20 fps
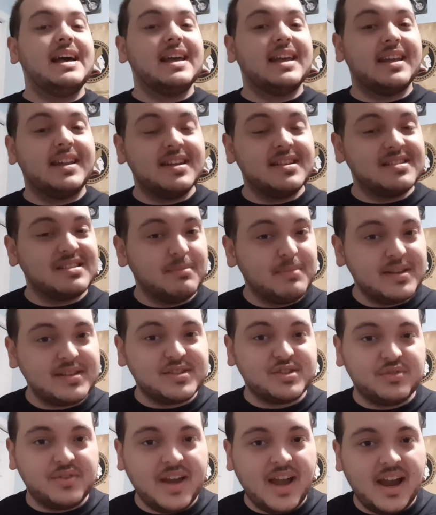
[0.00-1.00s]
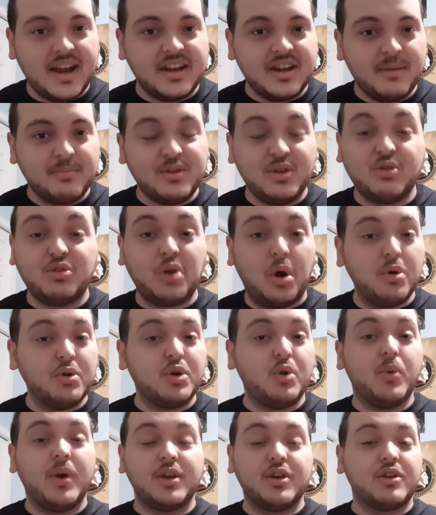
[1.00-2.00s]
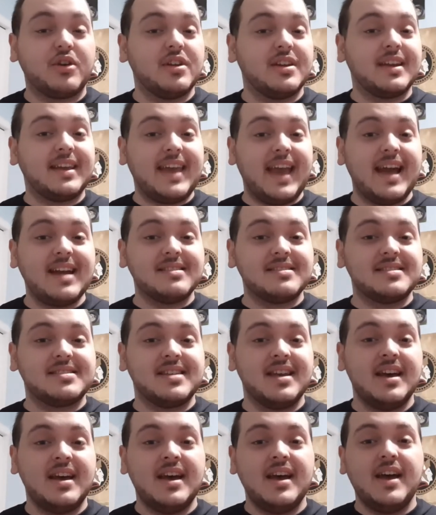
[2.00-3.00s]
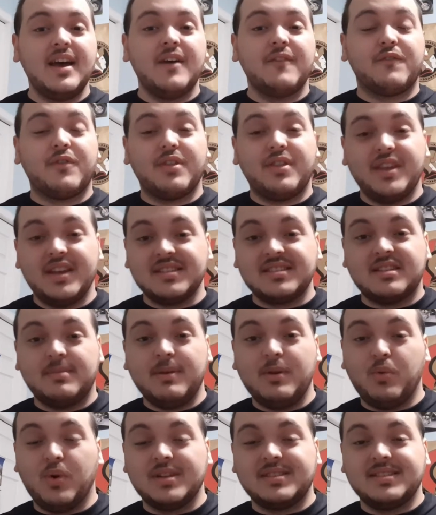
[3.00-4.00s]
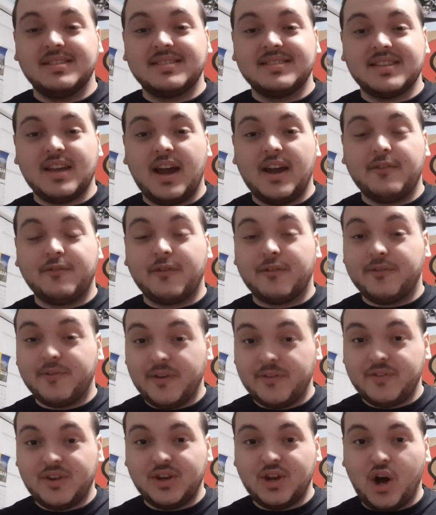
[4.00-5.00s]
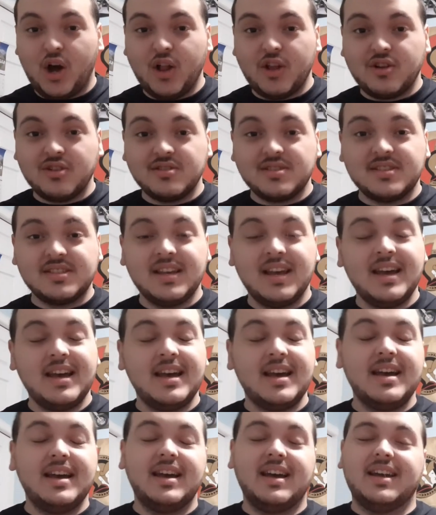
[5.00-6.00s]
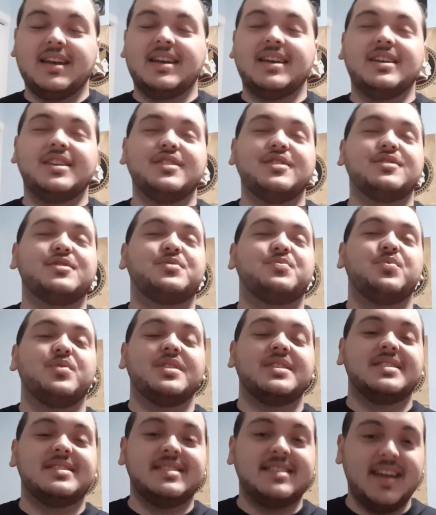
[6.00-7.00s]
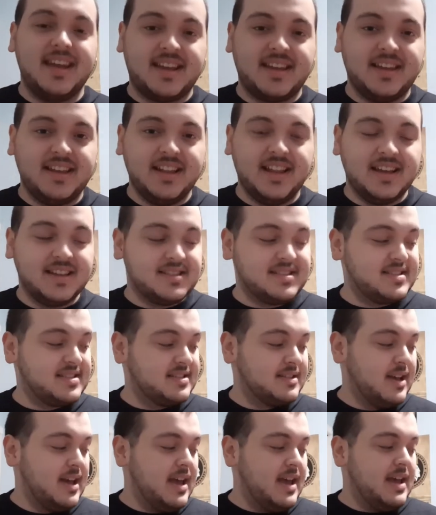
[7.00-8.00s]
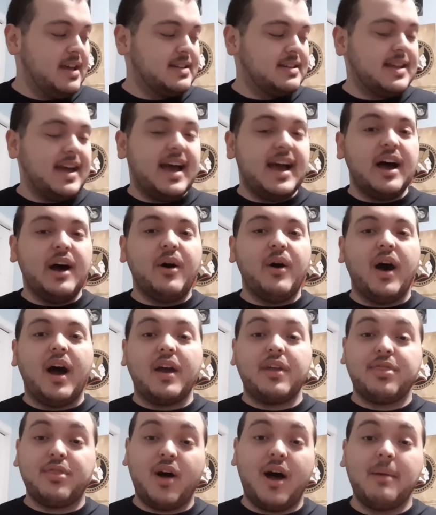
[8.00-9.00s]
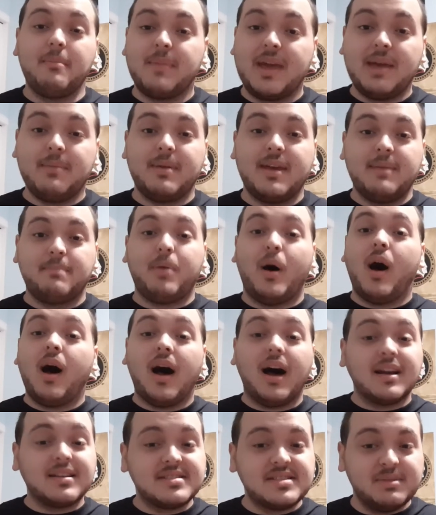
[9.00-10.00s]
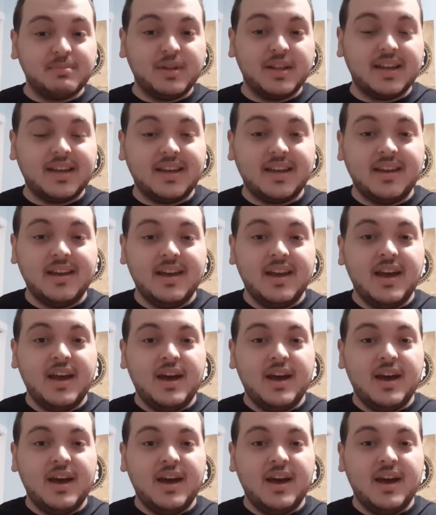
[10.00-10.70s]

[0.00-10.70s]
it is a mystery item, you don't know what you're going to get, for this to be what's inside for $50 is ridiculous. Now, I thought maybe possibly